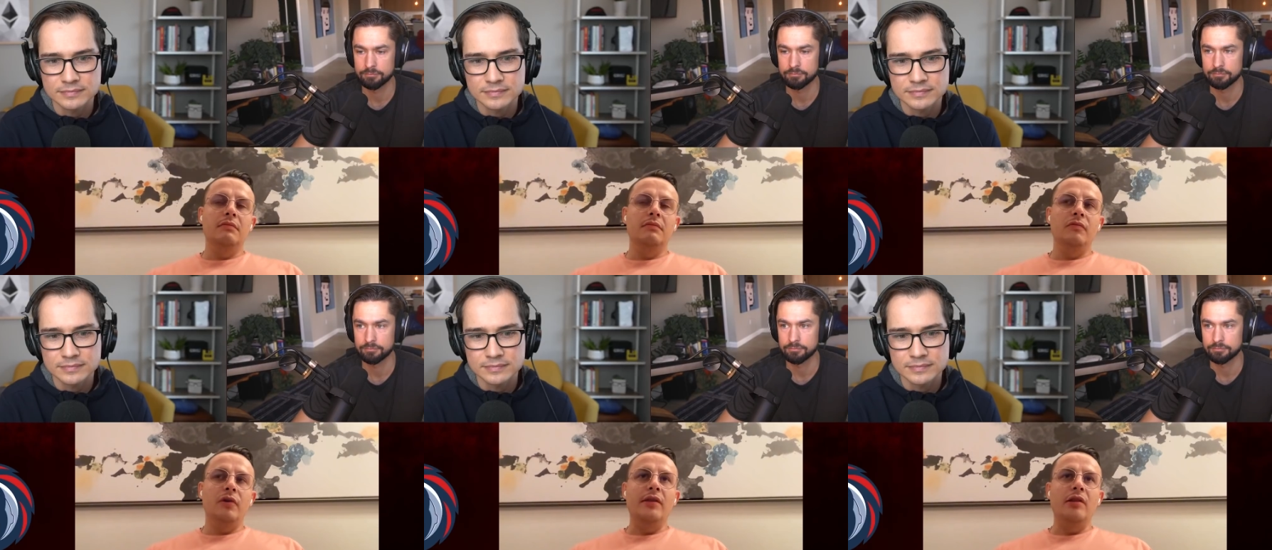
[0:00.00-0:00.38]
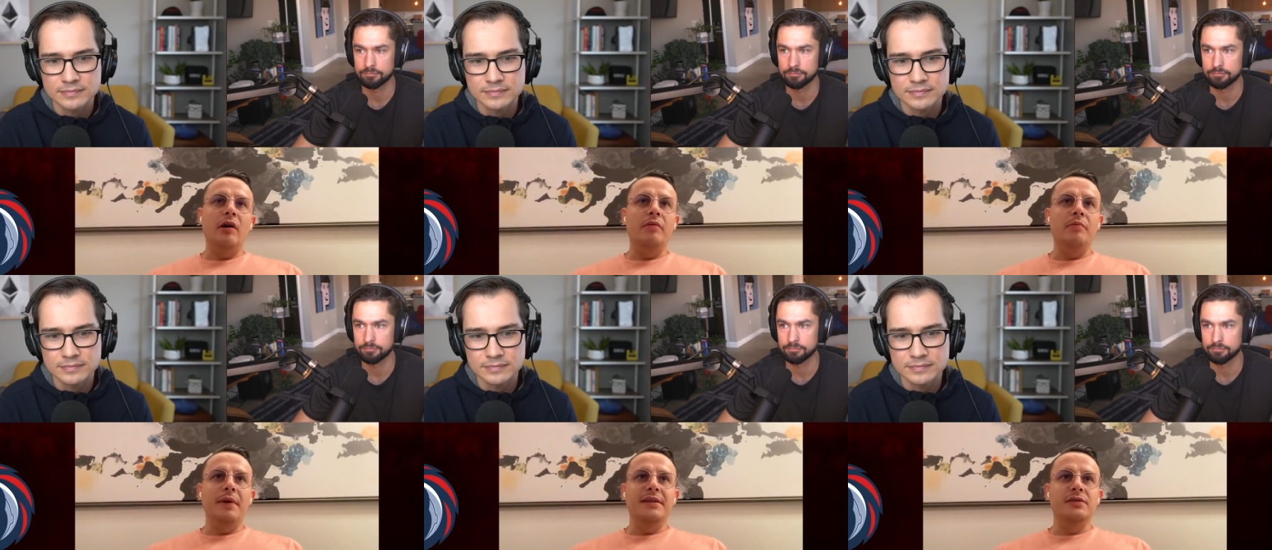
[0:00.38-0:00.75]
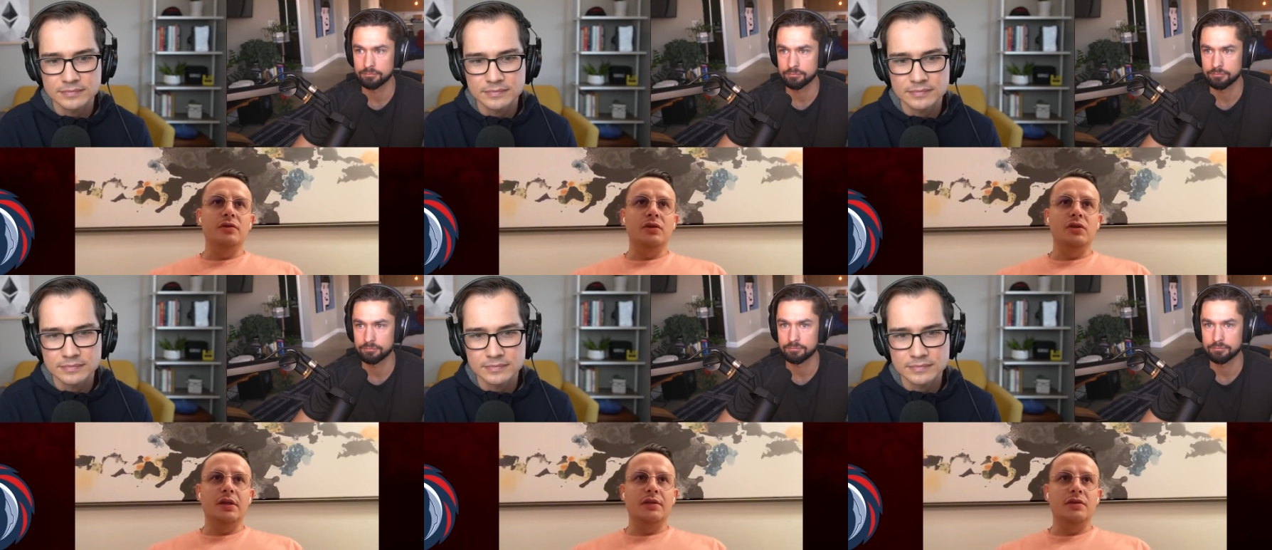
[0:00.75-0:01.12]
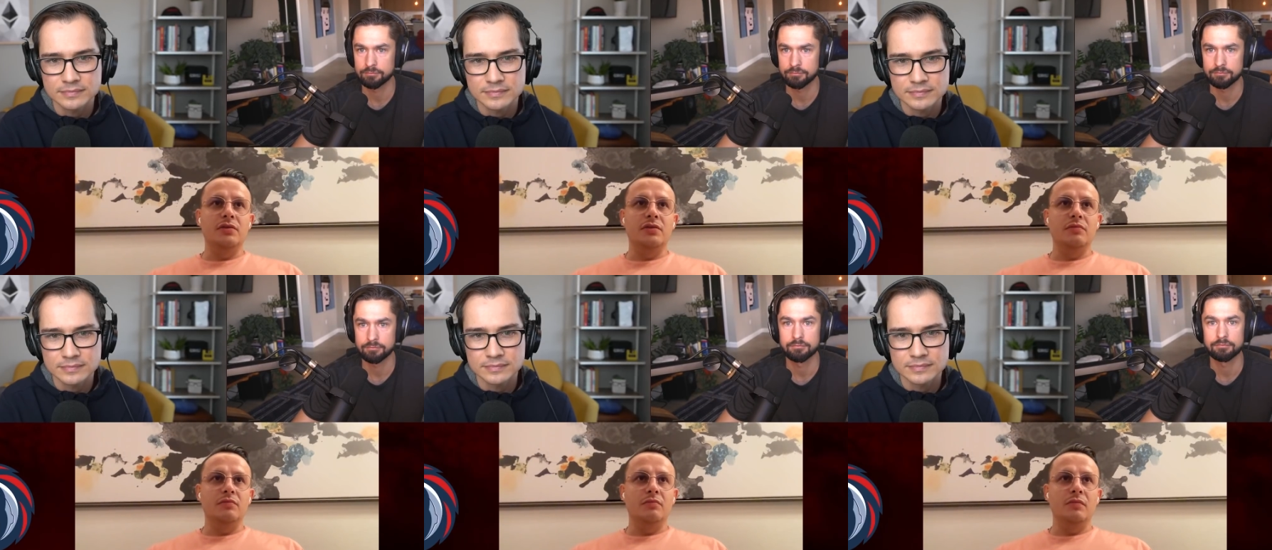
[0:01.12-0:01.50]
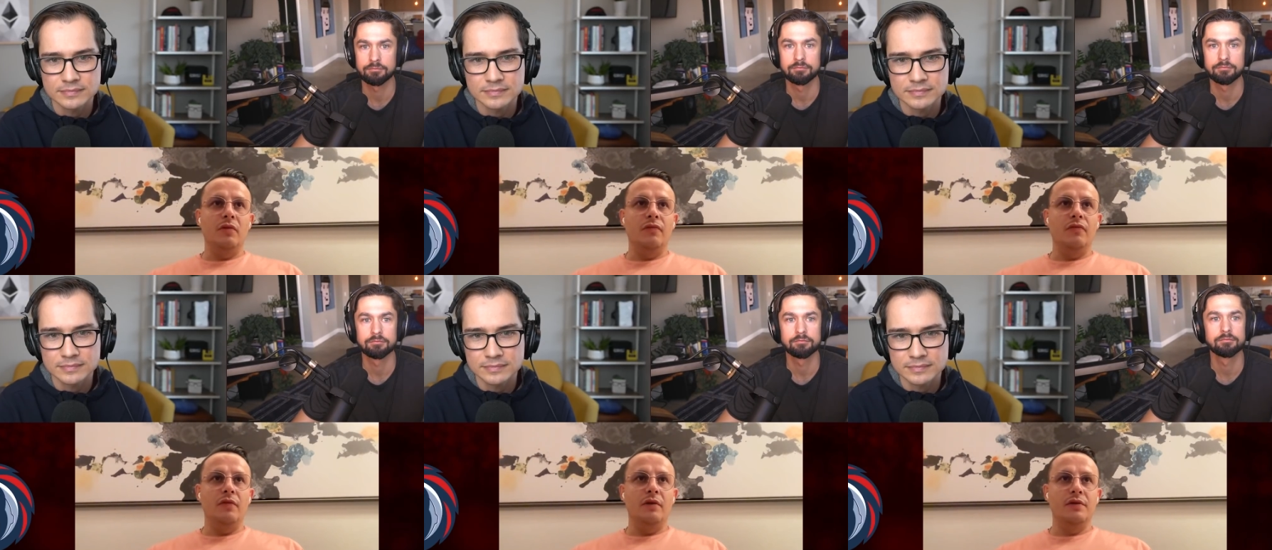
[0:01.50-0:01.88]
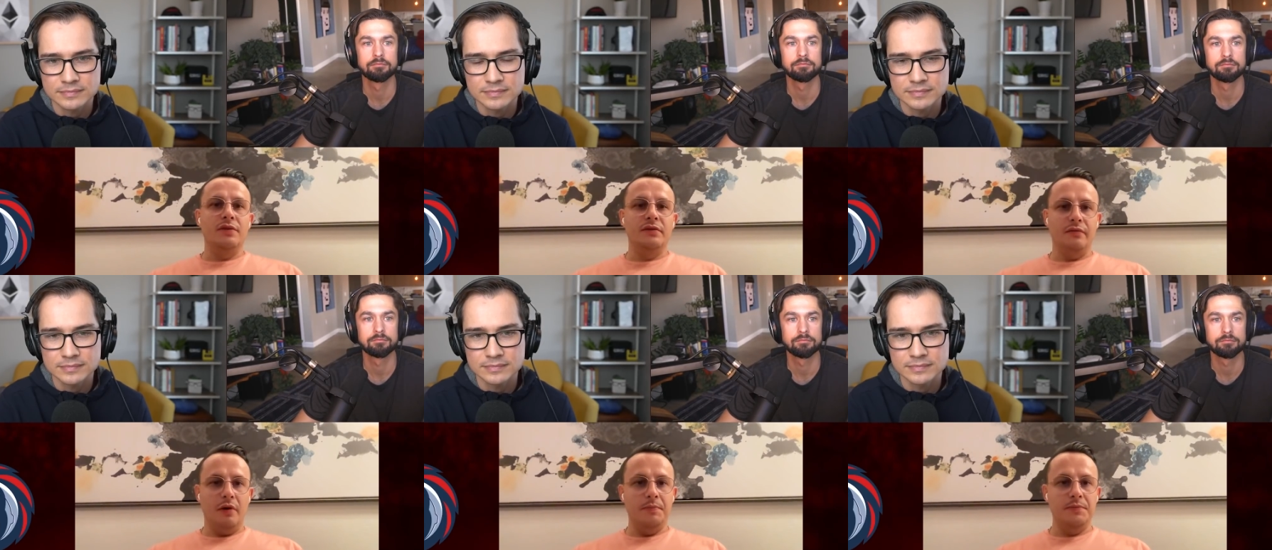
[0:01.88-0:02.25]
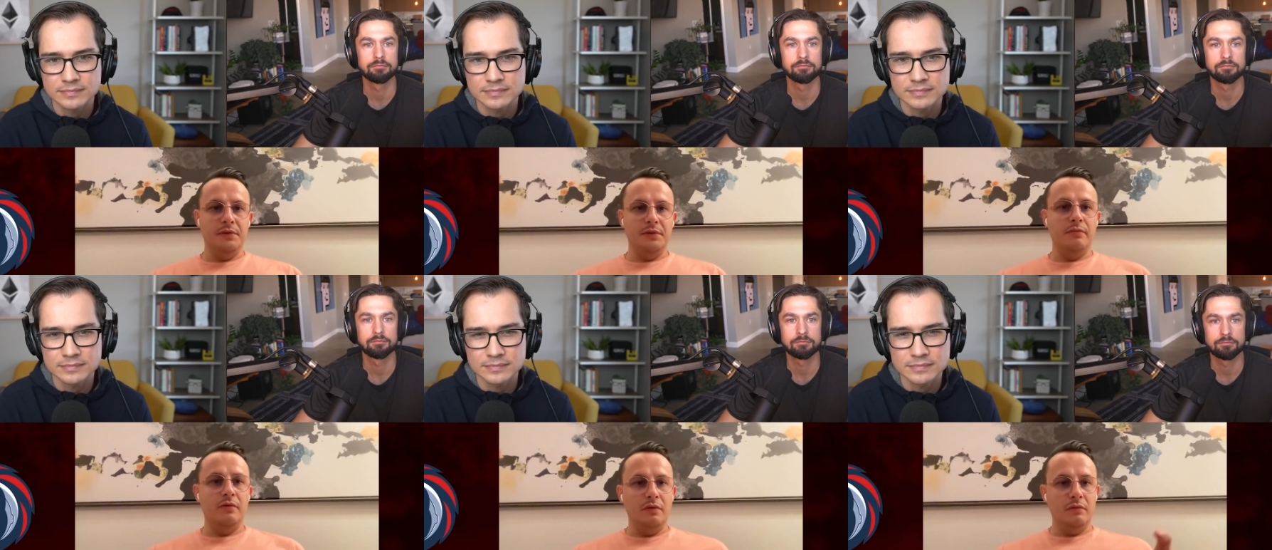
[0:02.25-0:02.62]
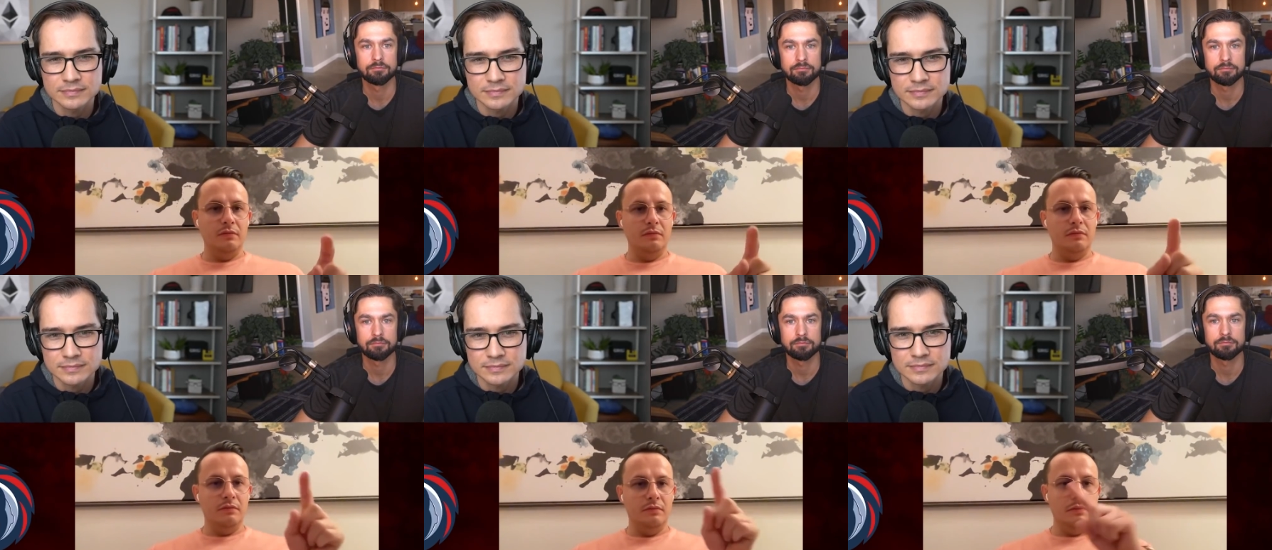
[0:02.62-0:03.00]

Speaker 1: right now it makes no sense to offer swaps among